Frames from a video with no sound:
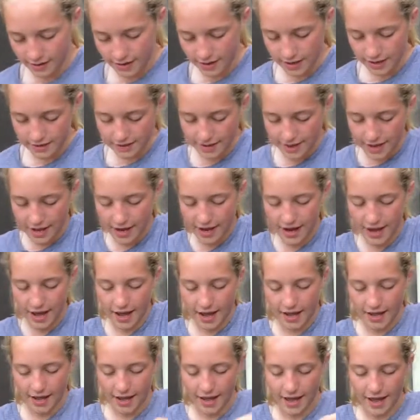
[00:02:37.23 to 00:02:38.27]
And then
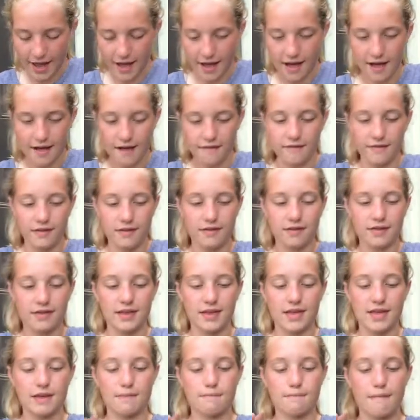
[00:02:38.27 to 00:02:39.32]
I have
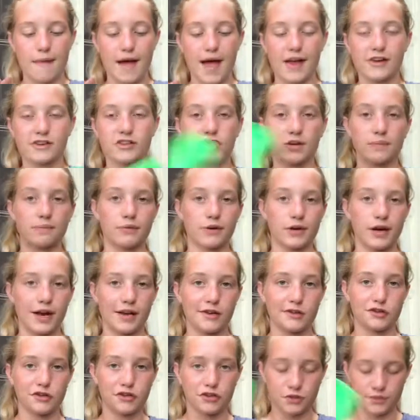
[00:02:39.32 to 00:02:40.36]
the magic
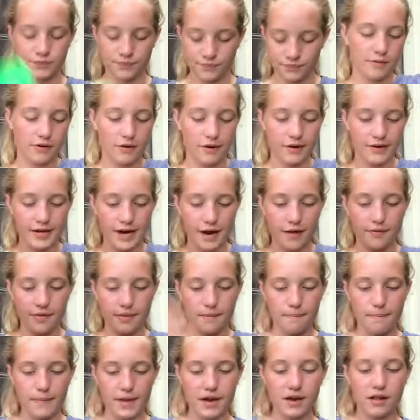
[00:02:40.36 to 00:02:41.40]
brush. Going down the
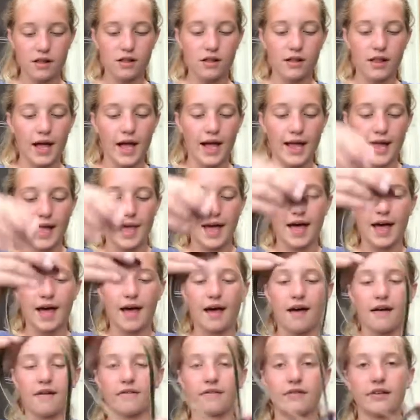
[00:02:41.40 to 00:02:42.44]
middle, I
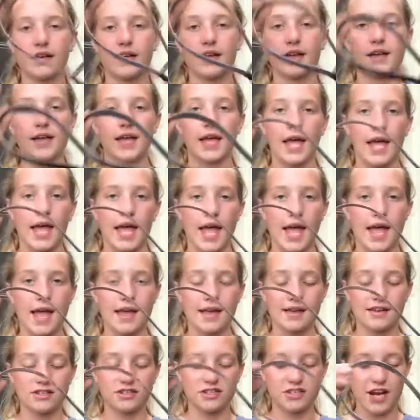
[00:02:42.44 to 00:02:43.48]
have
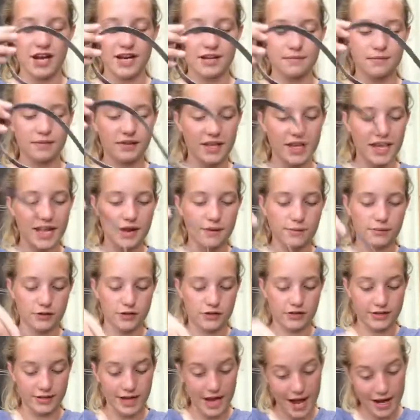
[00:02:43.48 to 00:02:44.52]
a shedding blade, which
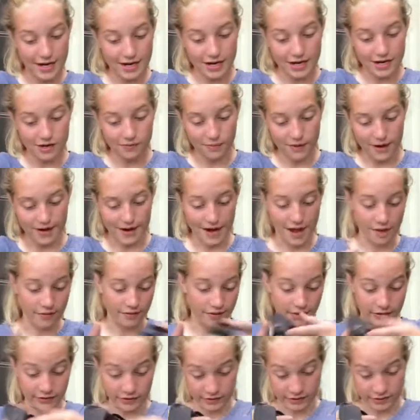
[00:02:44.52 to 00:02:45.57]
is not needed right now,
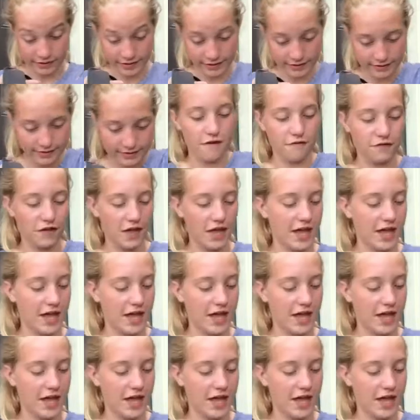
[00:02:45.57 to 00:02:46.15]
thank goodness.